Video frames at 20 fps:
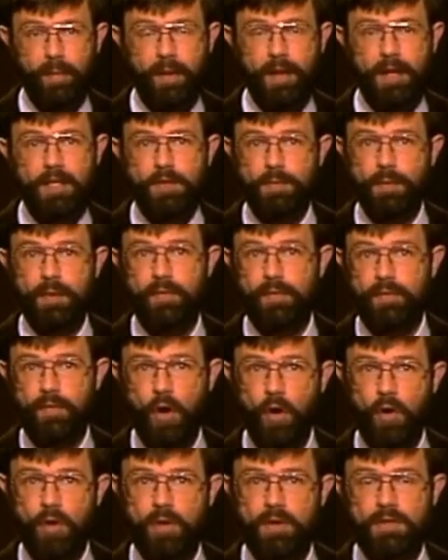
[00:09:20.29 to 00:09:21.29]
plays with
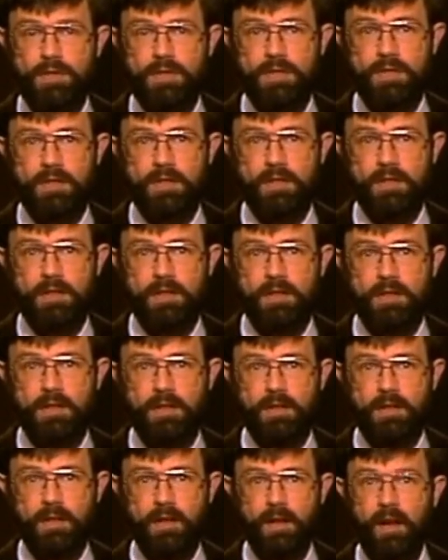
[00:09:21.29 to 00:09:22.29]
frogs.
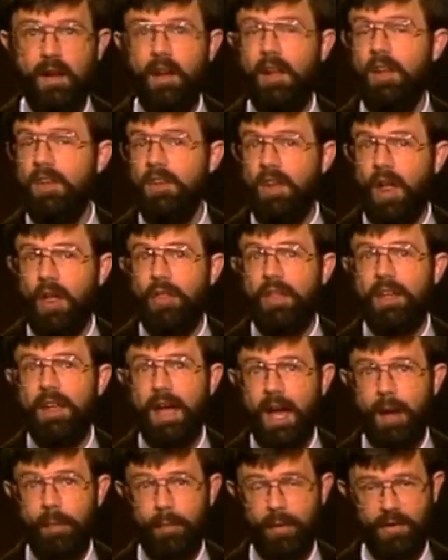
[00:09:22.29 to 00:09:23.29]
Nothing
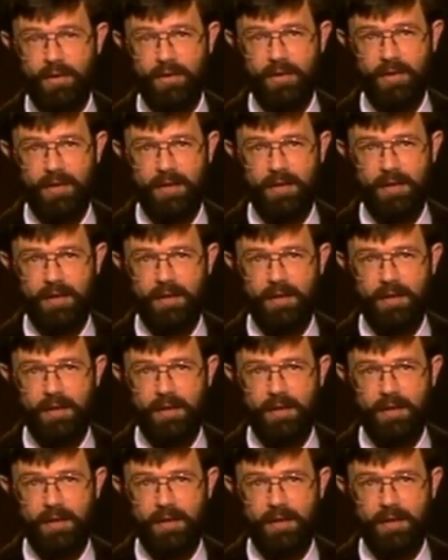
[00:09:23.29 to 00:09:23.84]
happened.